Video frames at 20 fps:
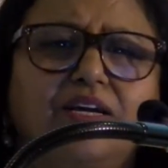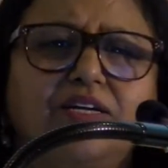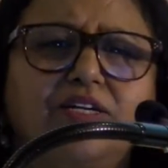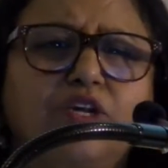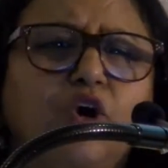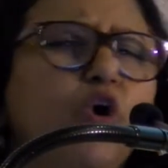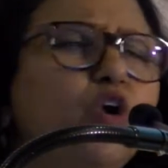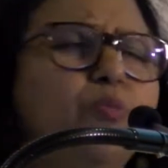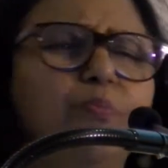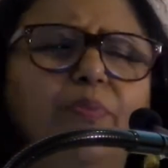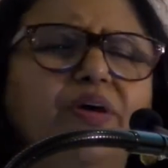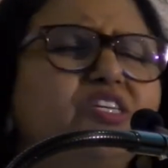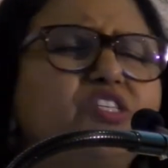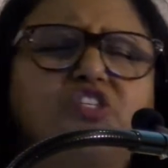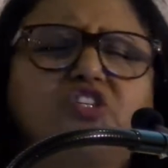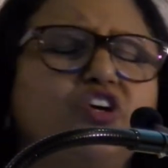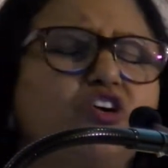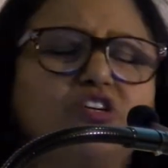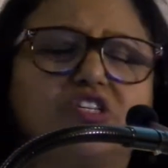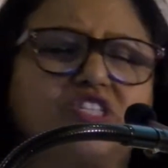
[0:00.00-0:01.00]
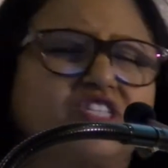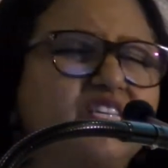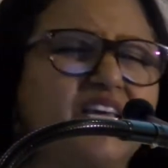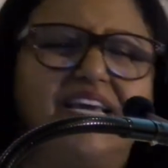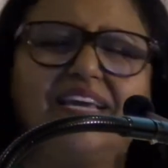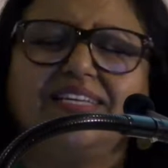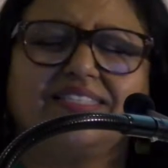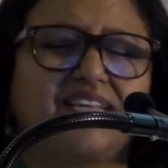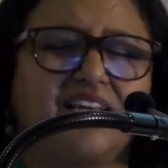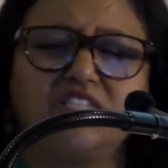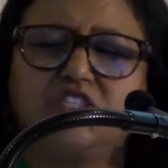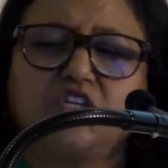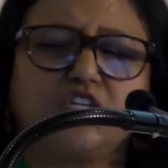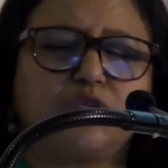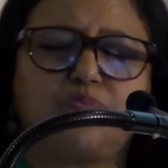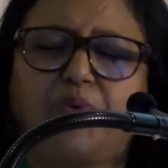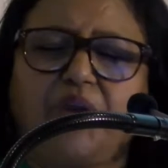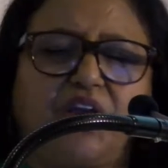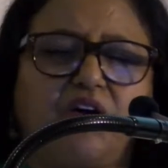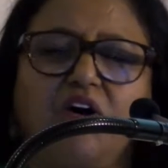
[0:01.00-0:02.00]
Don't miss your season
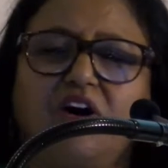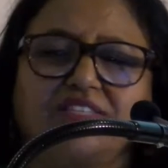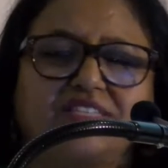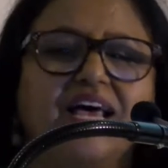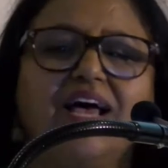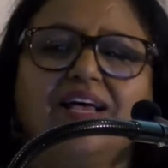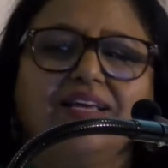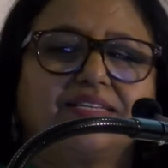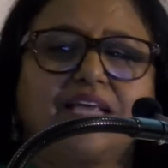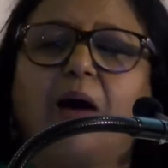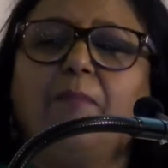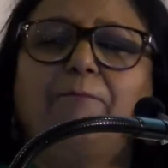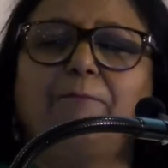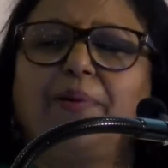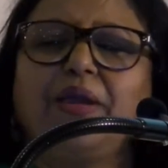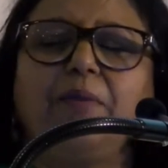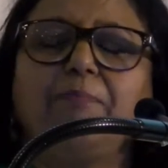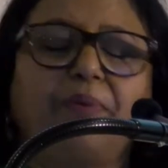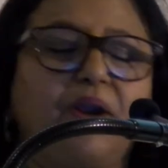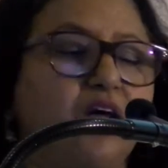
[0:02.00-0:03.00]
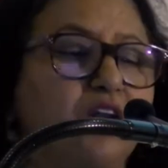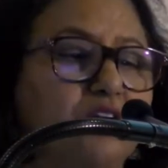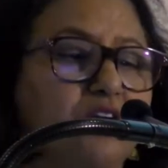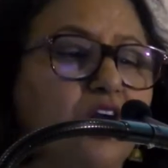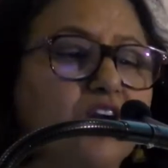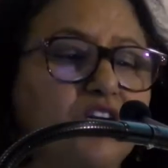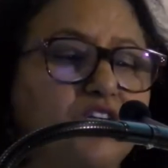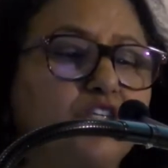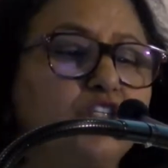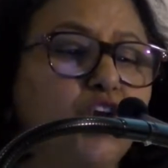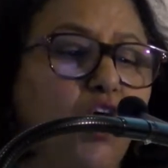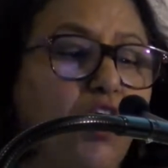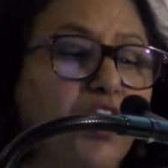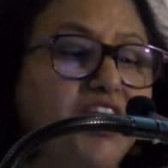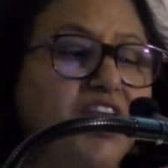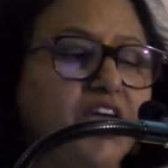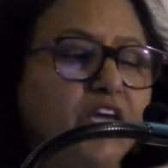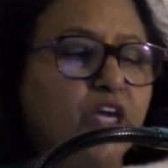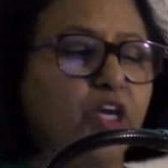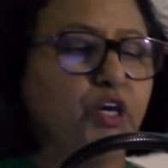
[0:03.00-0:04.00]
just because some people are not
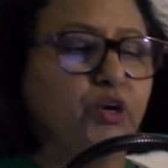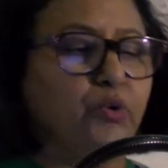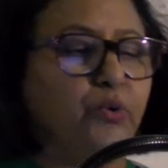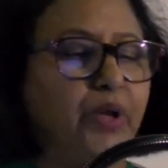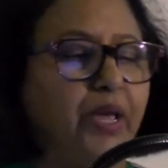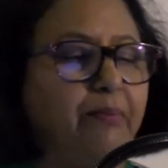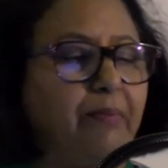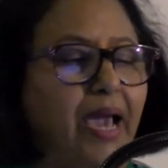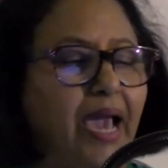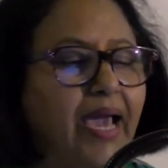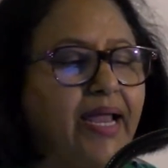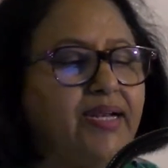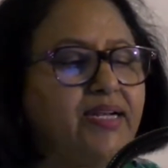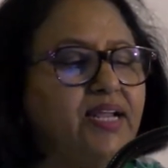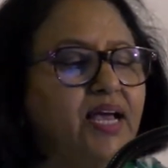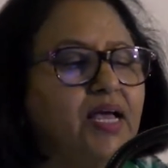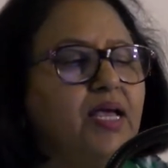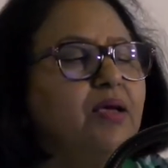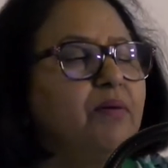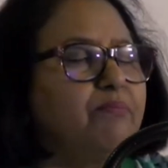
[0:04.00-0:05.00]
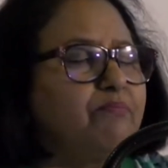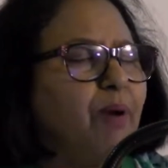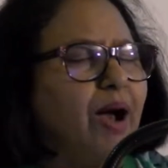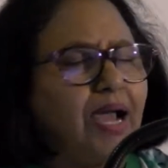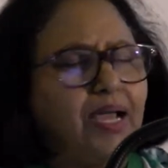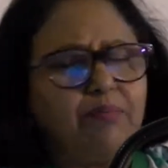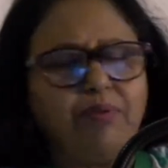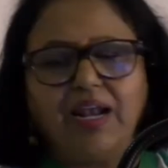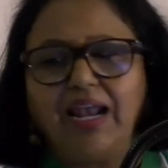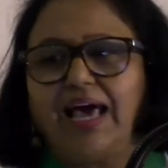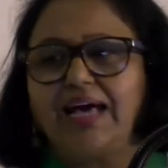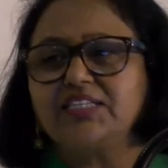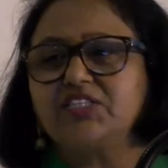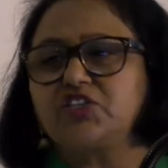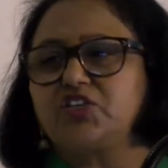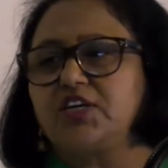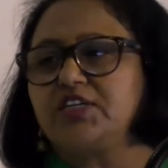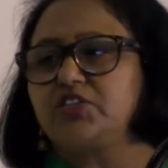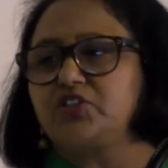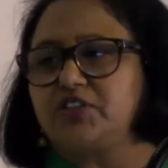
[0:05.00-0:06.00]
joining you. Amen? Bible as
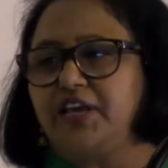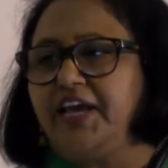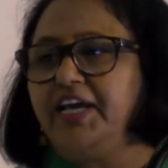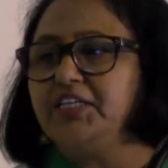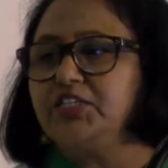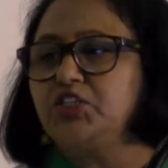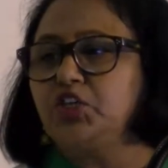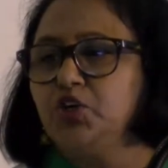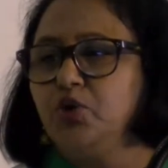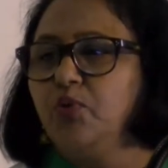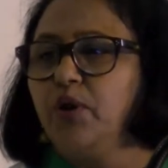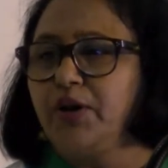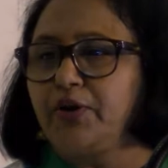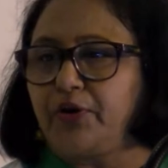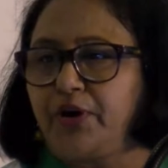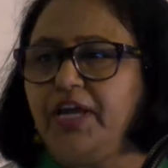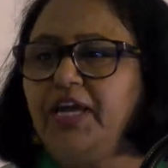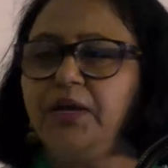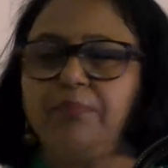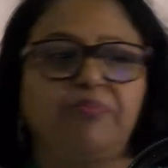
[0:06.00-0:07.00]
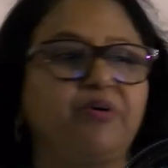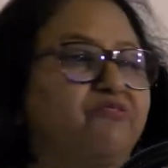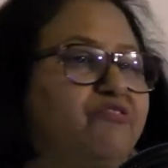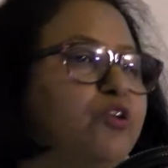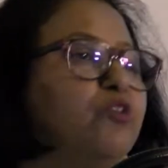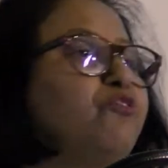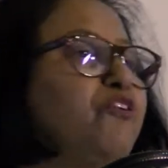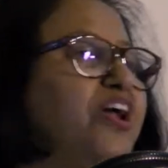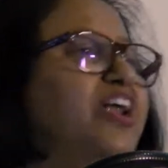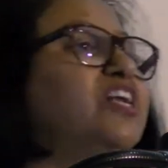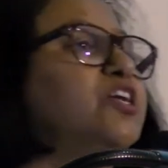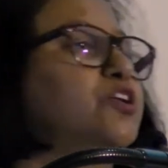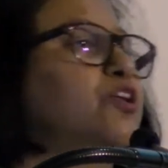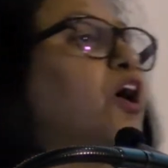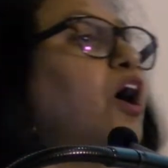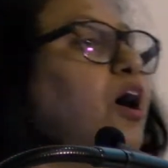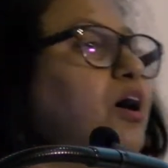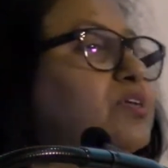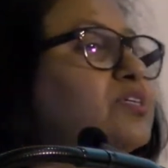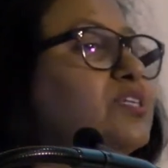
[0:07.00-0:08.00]
such says you will reap if you faint
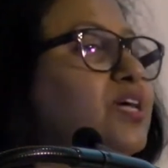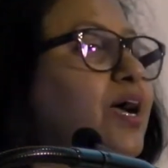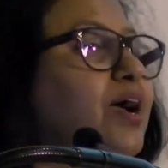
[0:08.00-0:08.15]
not.